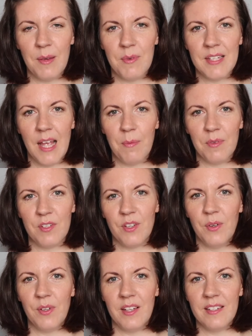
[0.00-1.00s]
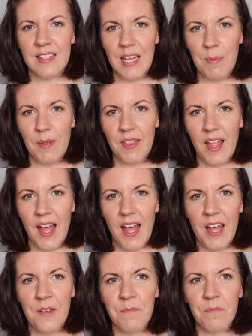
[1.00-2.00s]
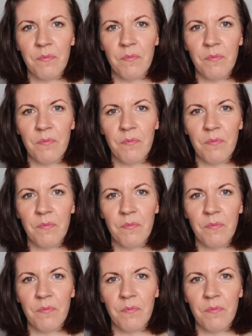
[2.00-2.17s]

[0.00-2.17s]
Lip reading: He was able to sleep in there